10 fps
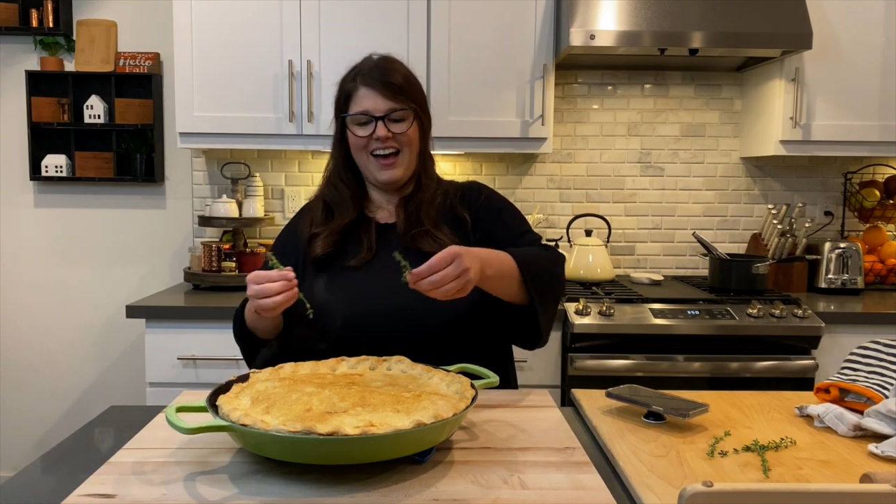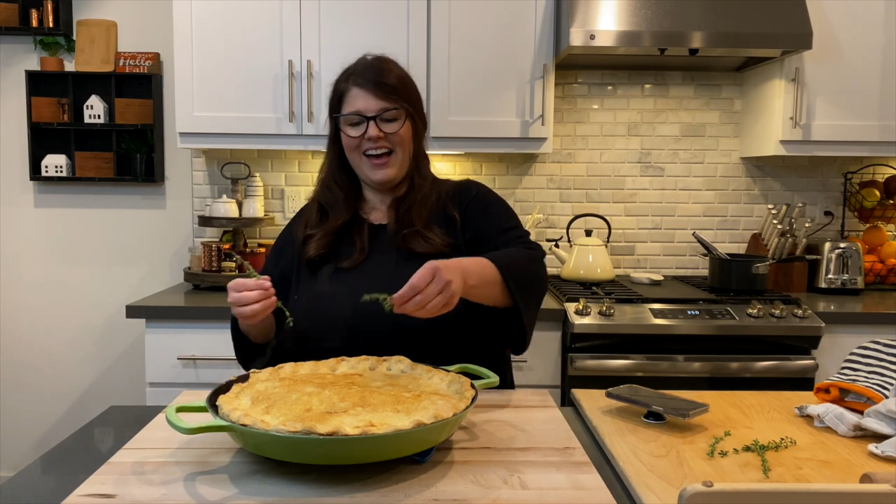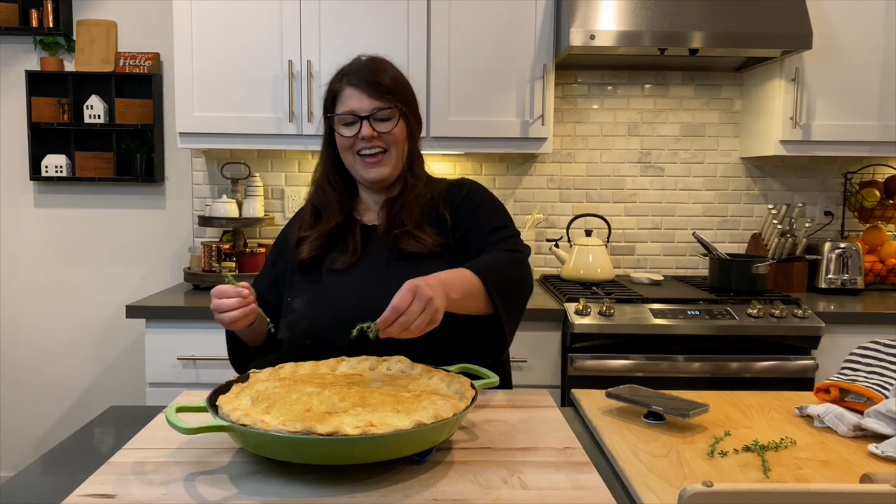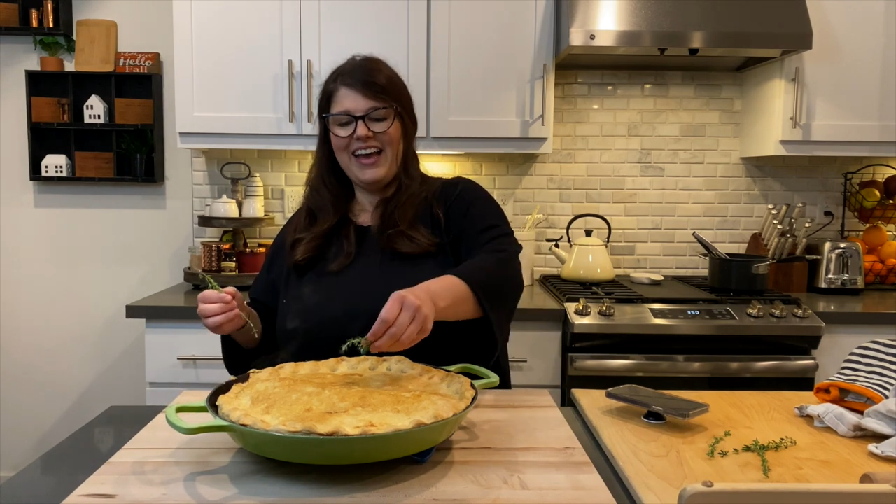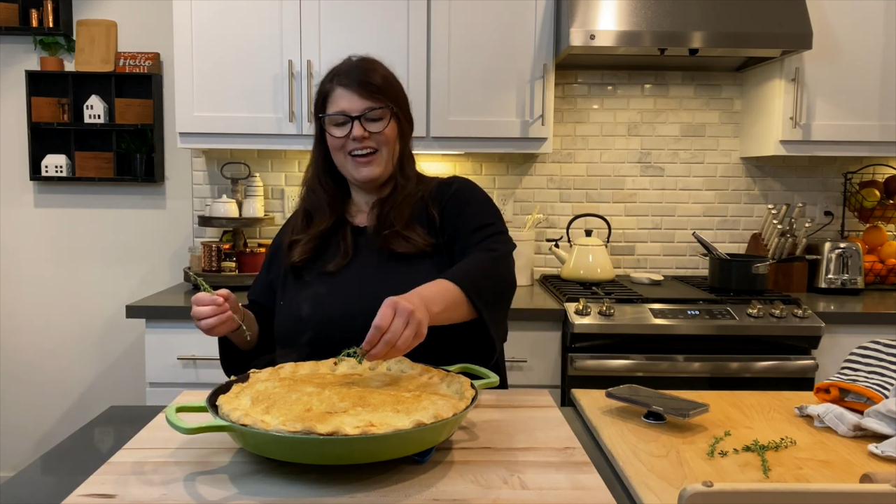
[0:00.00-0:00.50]

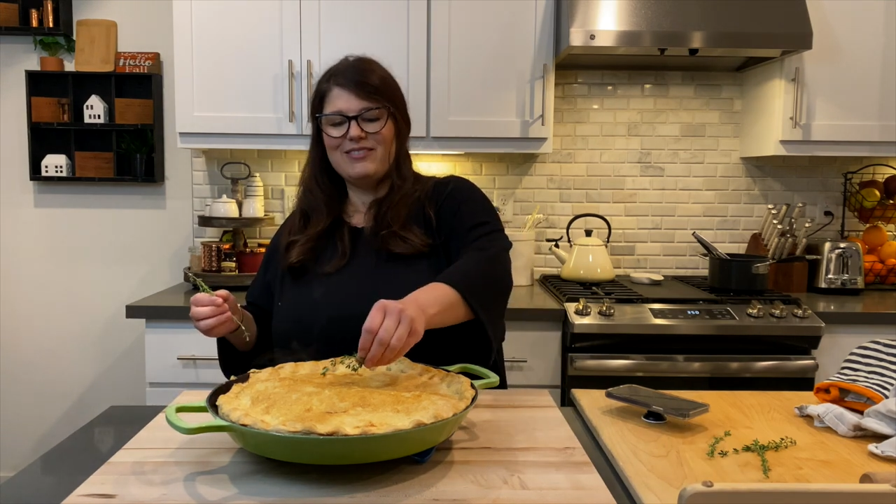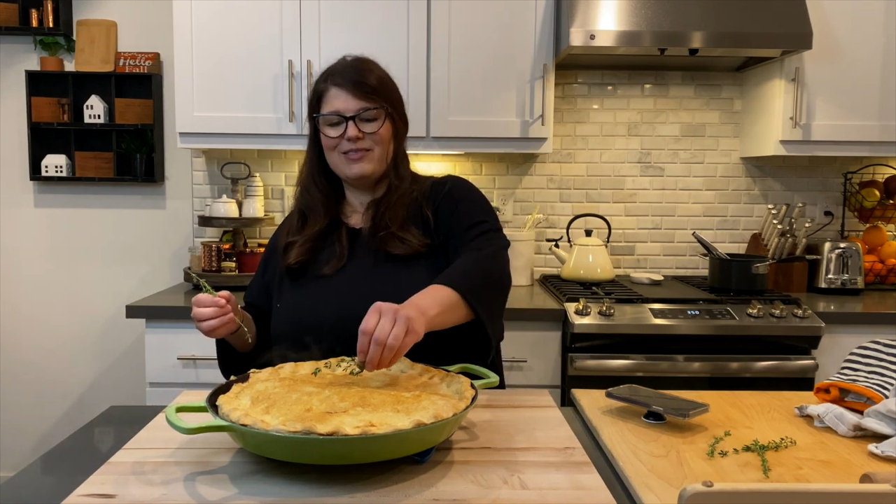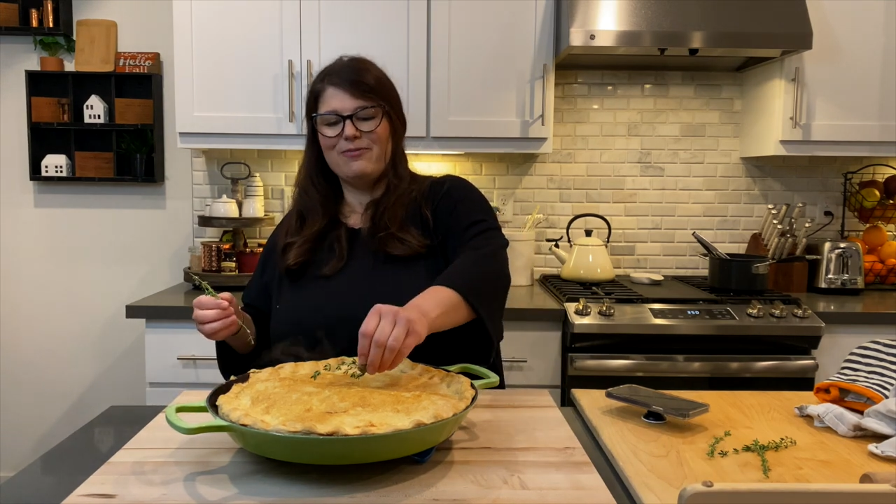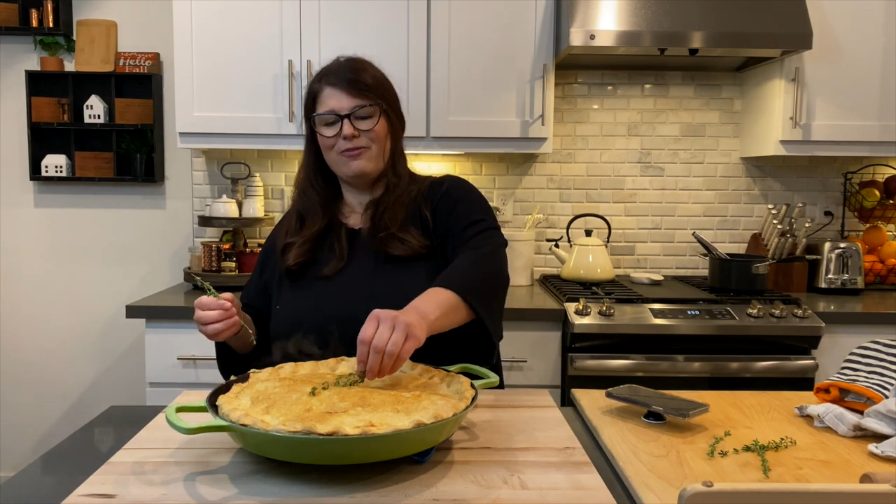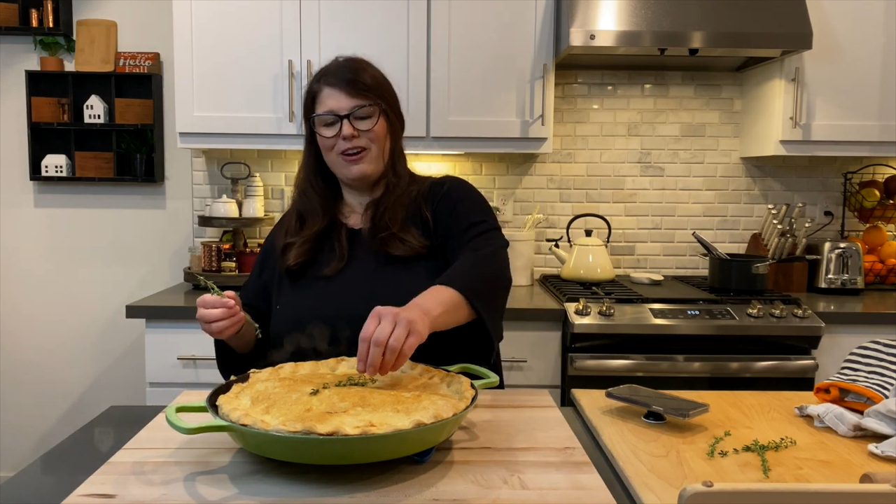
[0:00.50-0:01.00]
I have
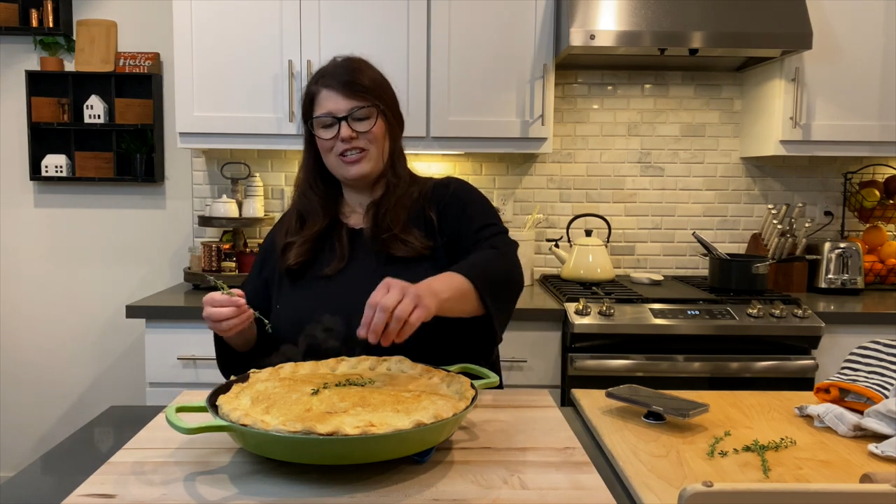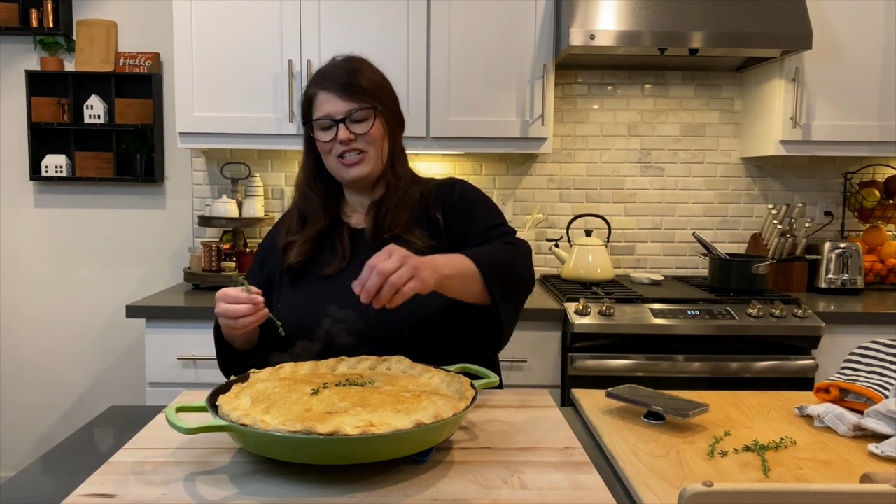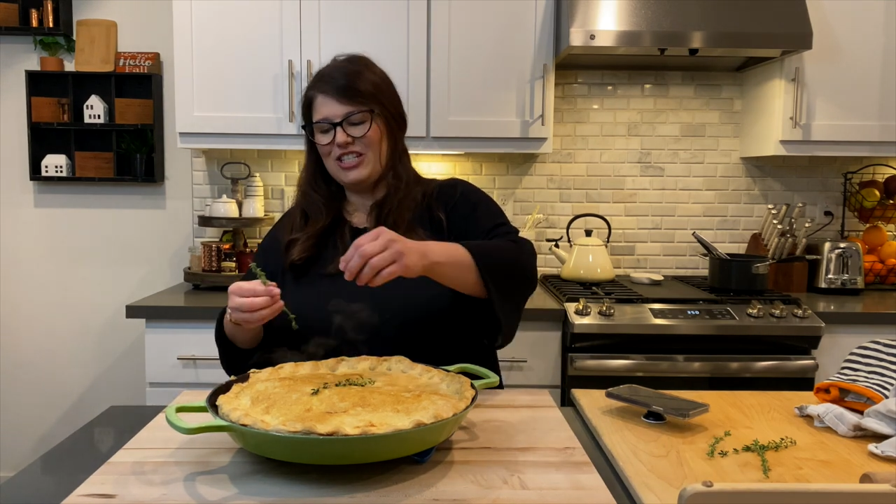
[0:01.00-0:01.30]
some fresh